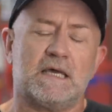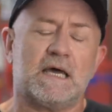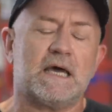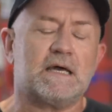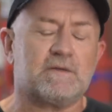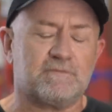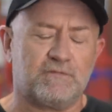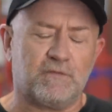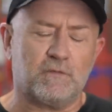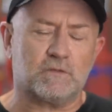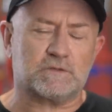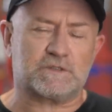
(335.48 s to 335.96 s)

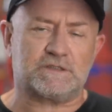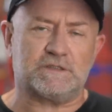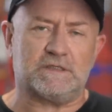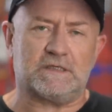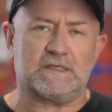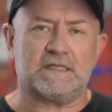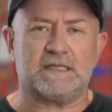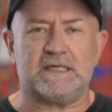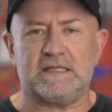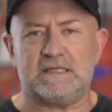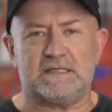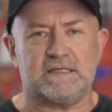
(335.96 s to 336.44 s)

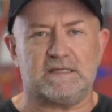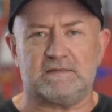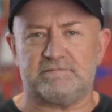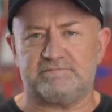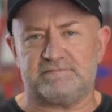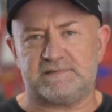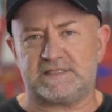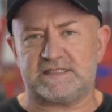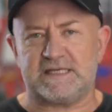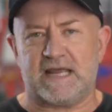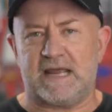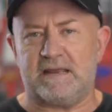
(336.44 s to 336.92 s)
Unfortunately, the
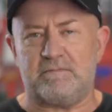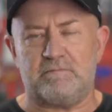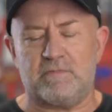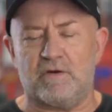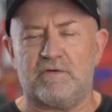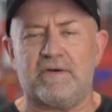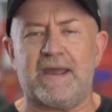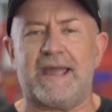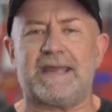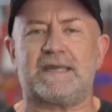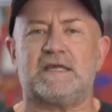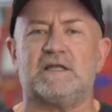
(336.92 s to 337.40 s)
same
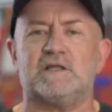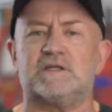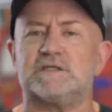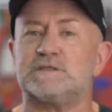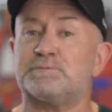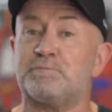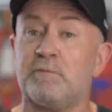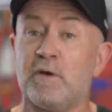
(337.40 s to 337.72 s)
miraculous